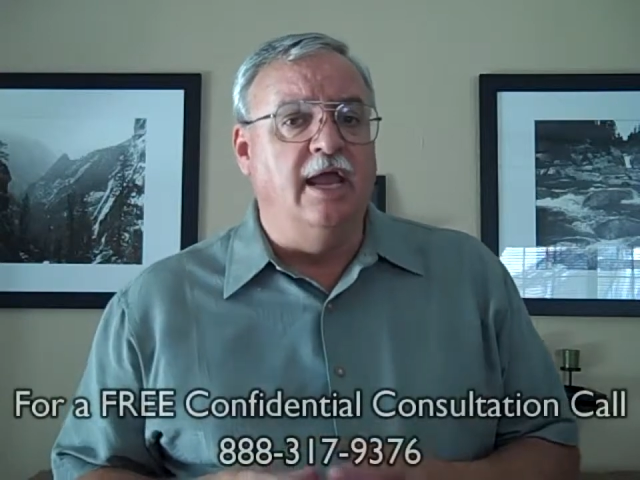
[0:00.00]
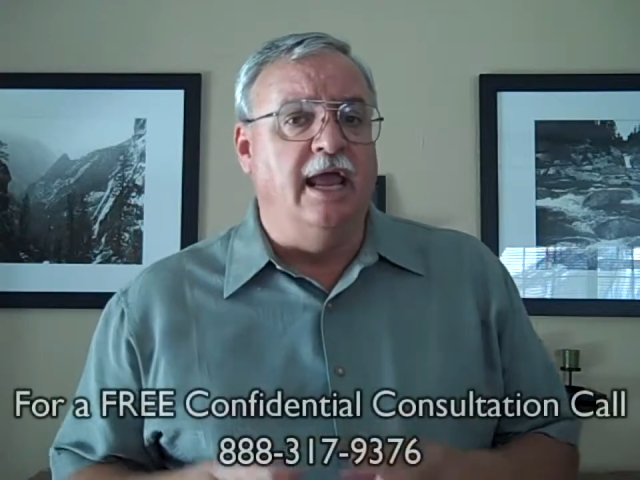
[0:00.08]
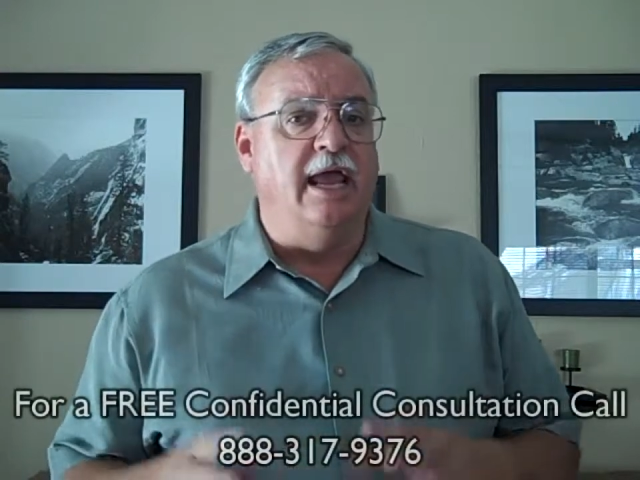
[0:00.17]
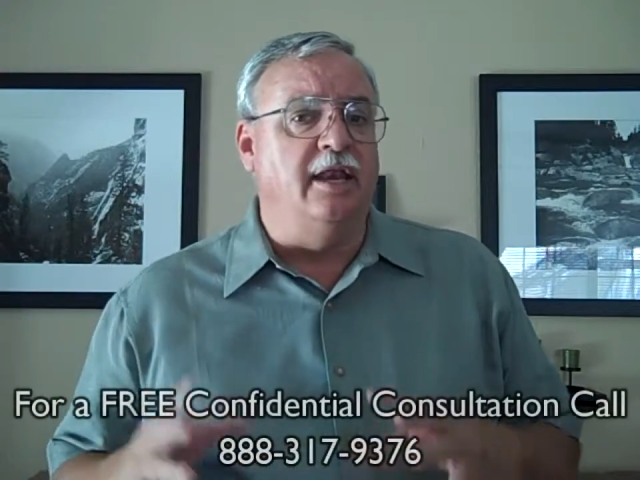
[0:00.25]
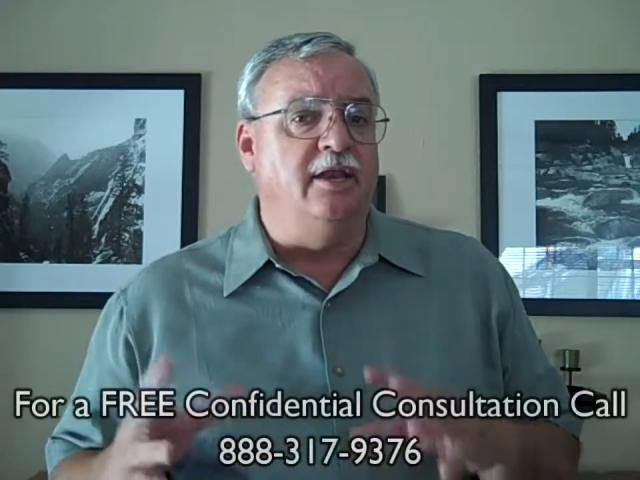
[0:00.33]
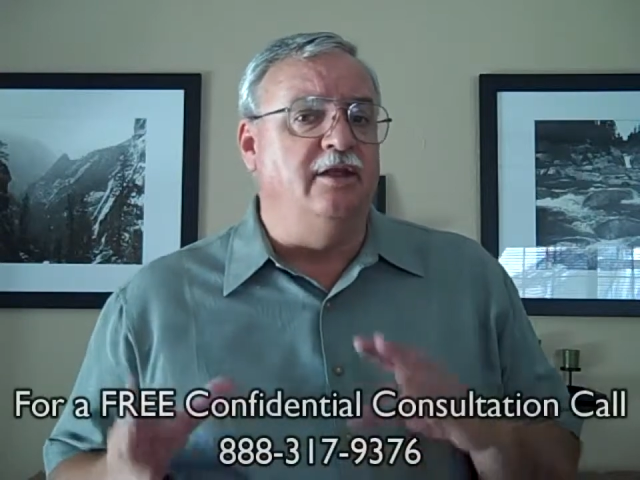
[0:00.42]

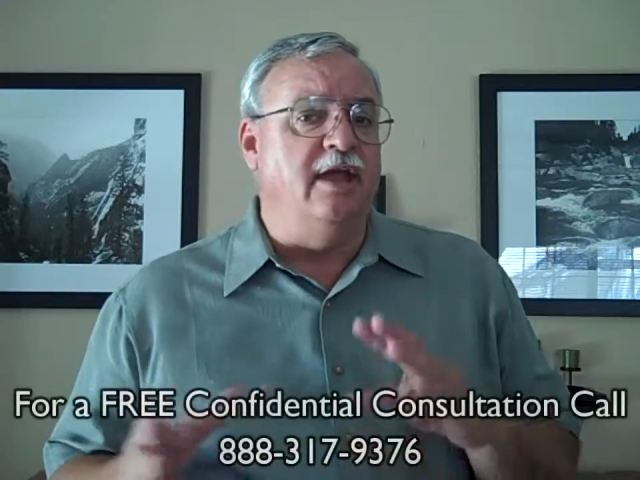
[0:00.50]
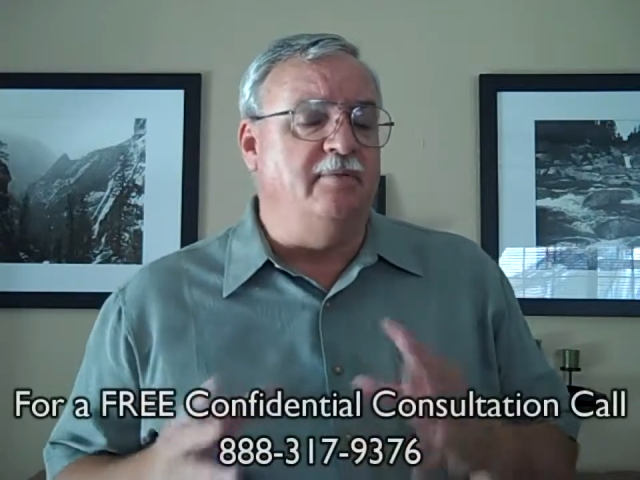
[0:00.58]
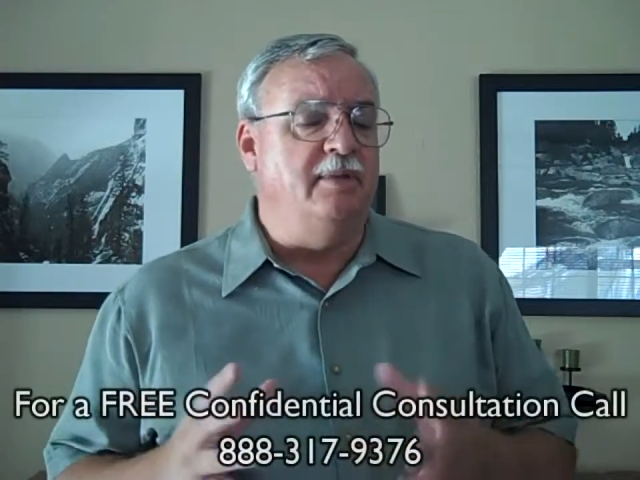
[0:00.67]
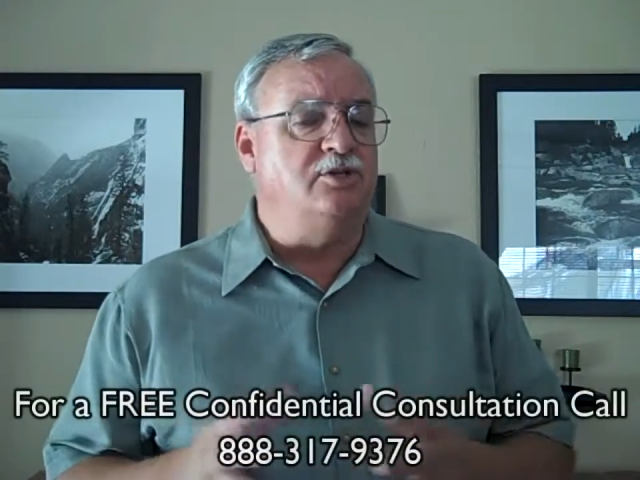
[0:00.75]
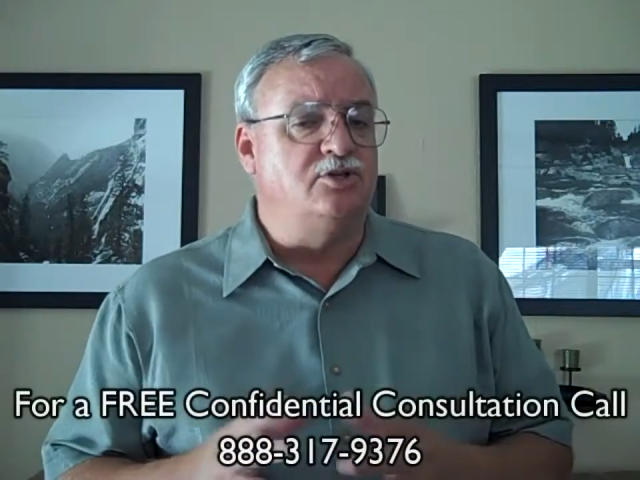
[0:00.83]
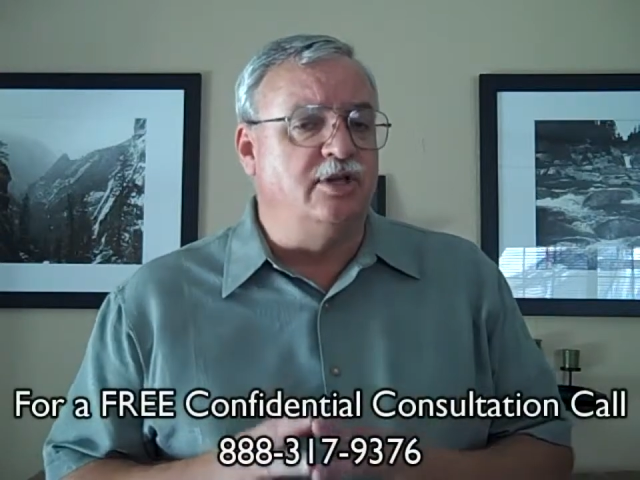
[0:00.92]
and you
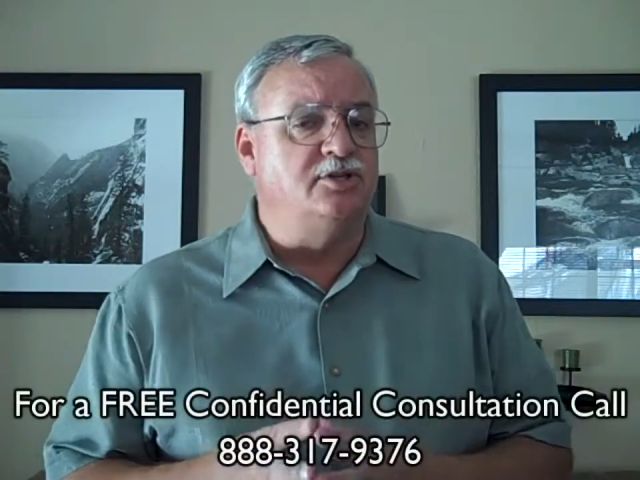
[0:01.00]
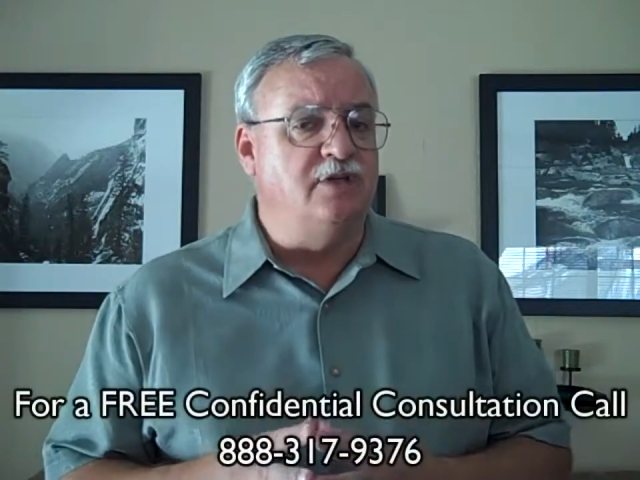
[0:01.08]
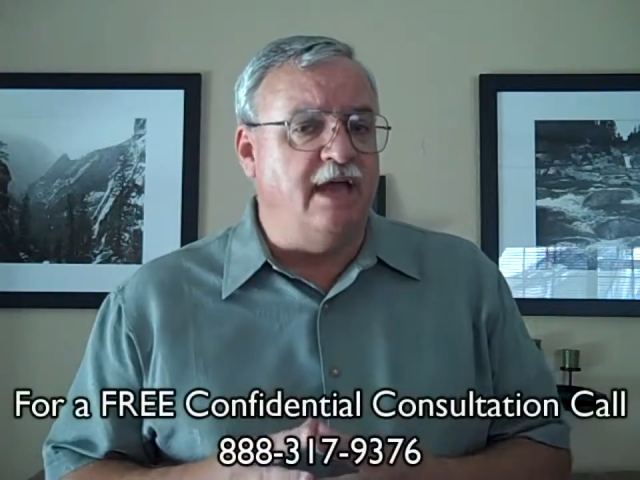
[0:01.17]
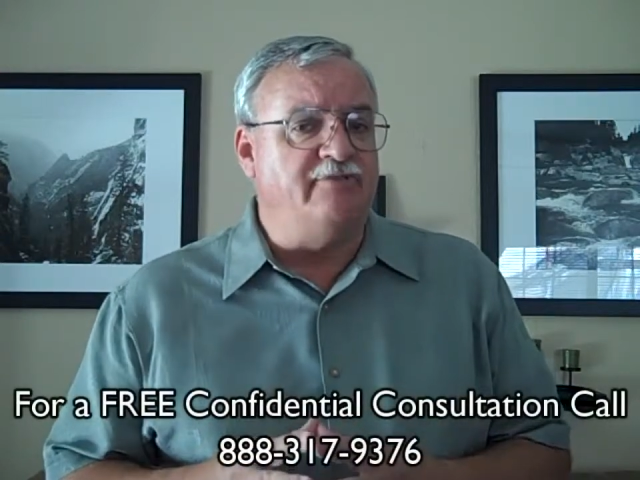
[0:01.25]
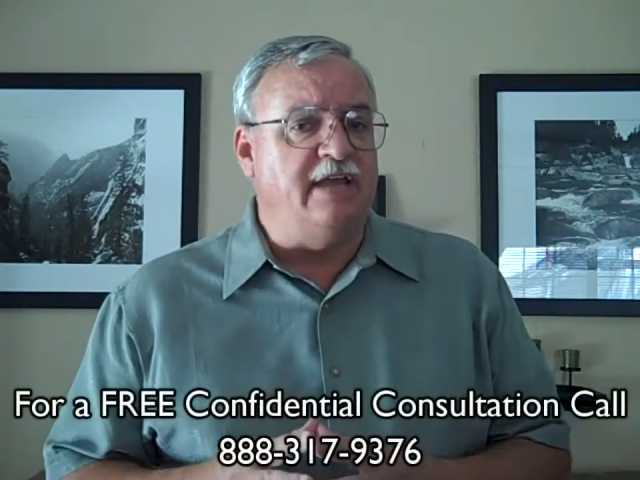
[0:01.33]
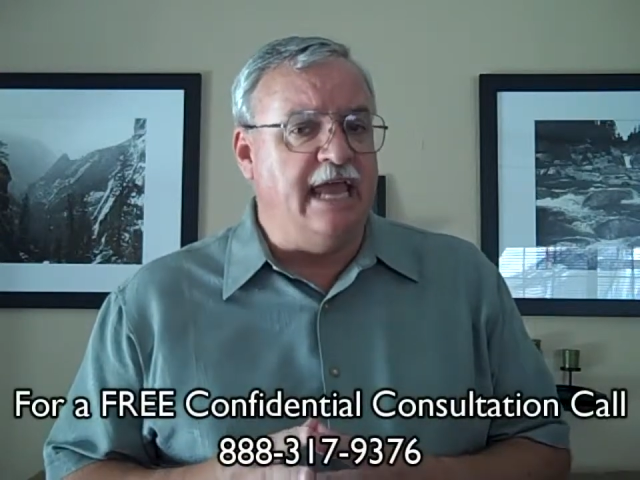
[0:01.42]
make sure that you
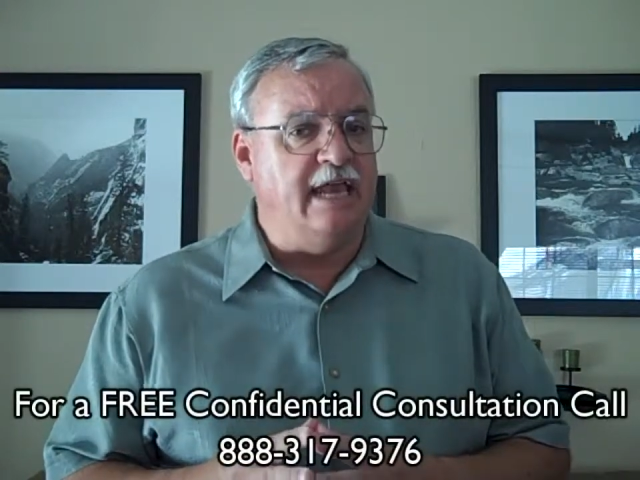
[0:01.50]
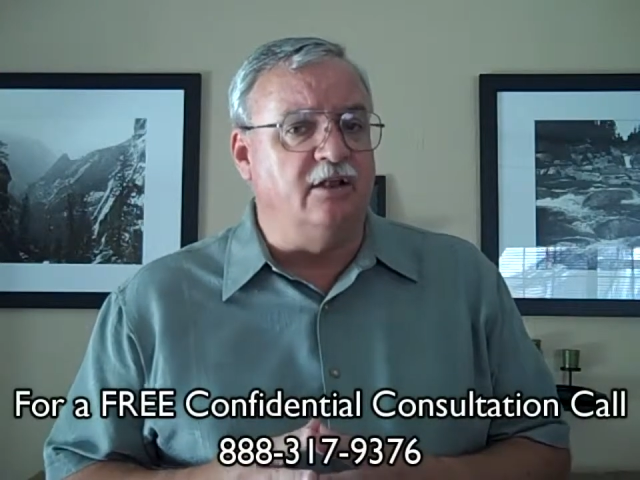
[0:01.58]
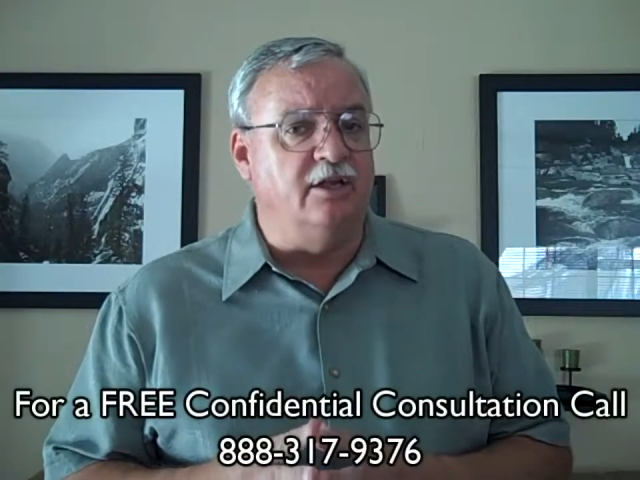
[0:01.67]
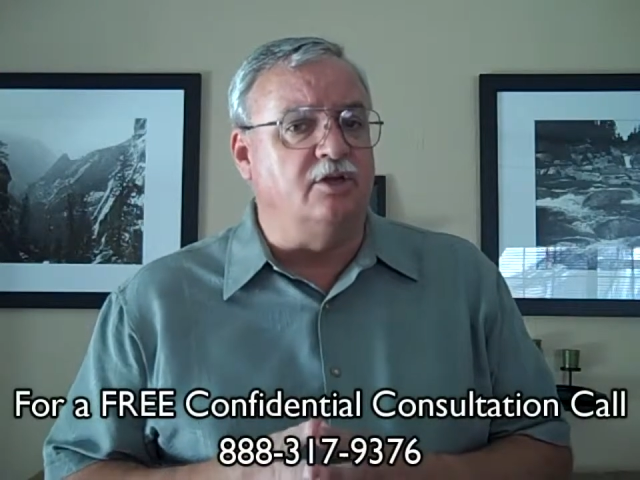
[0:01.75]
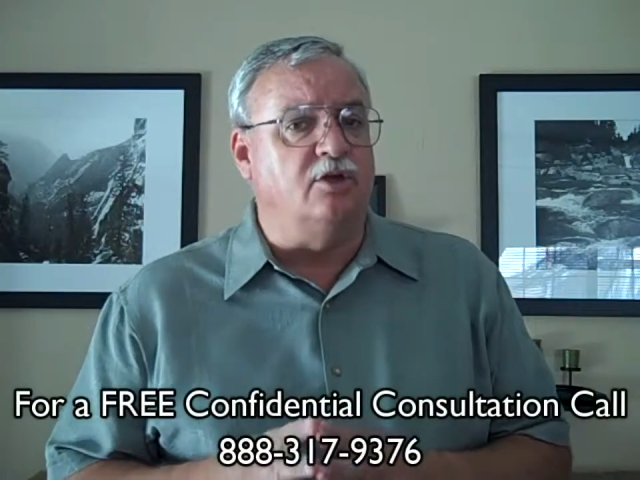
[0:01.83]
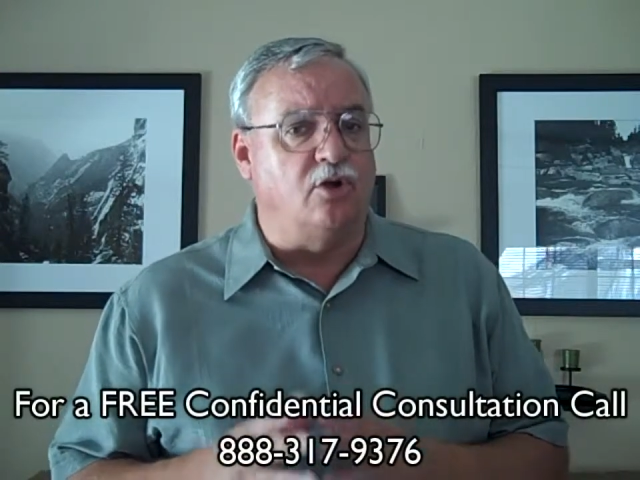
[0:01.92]
have to
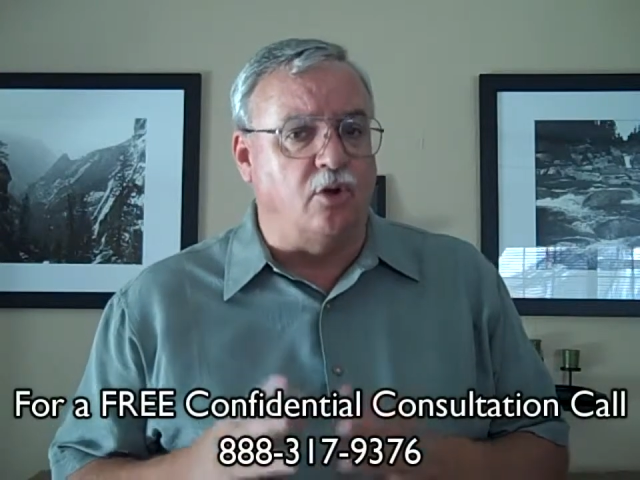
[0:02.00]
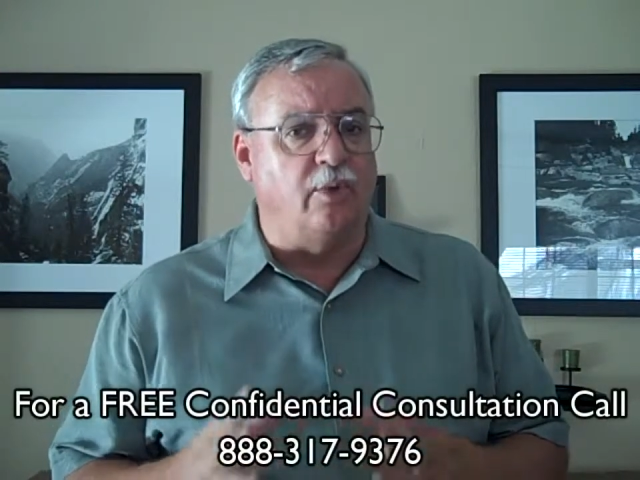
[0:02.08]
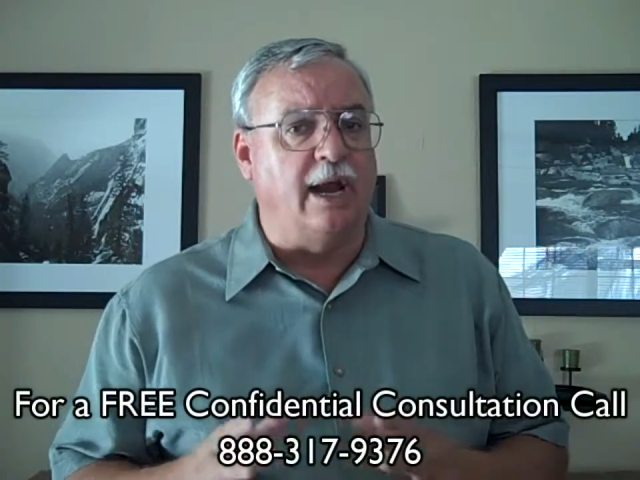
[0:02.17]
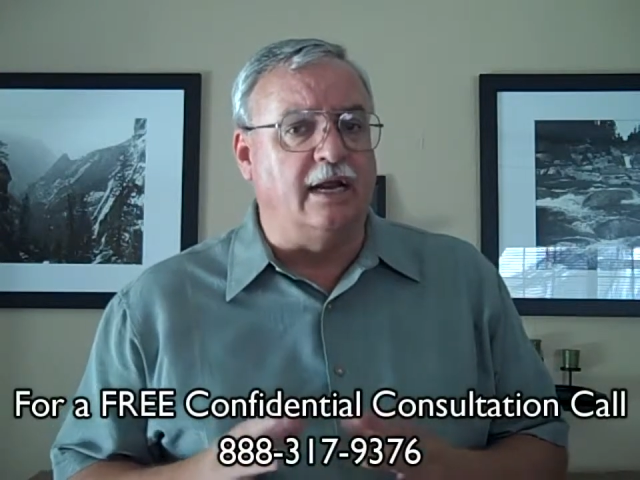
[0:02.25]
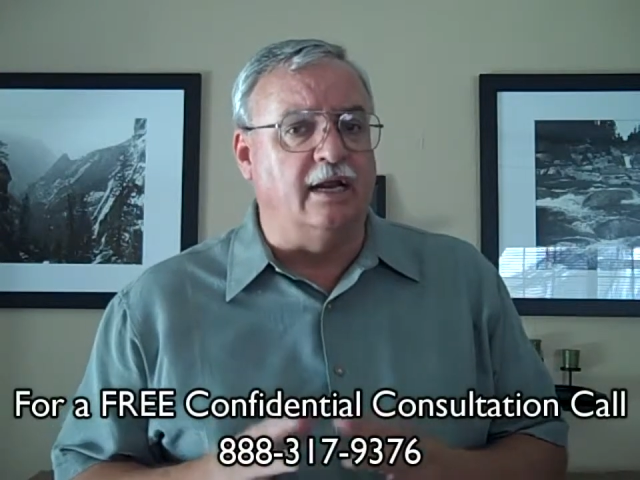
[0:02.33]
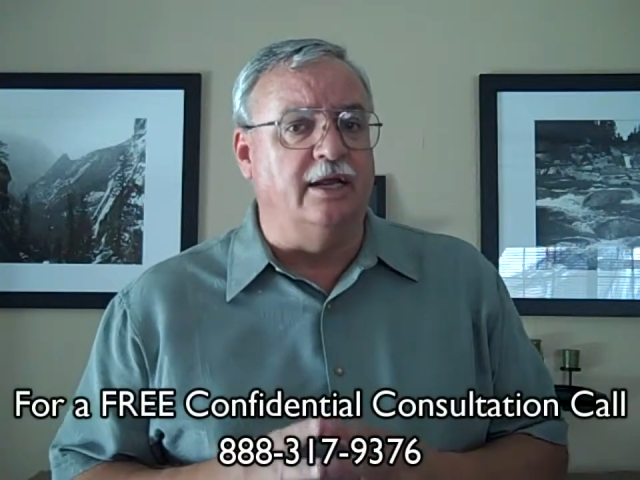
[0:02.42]
handle it
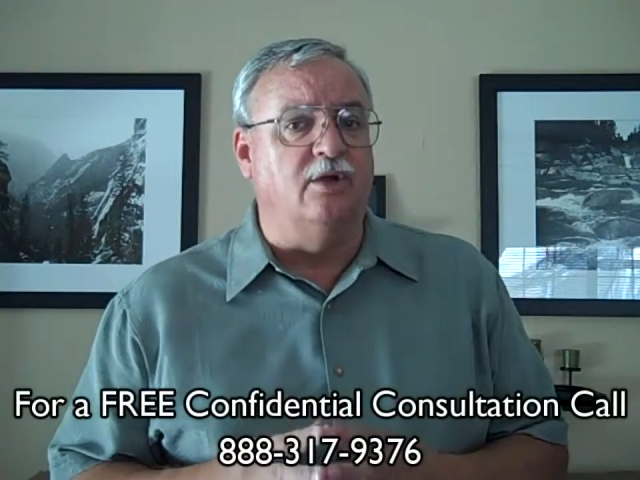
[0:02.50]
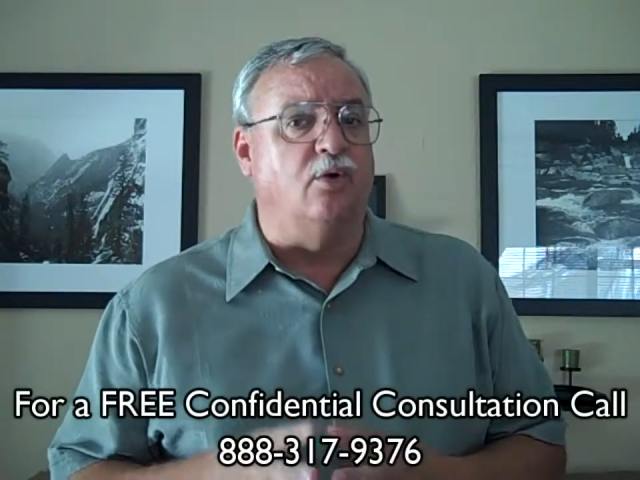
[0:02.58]
correctly,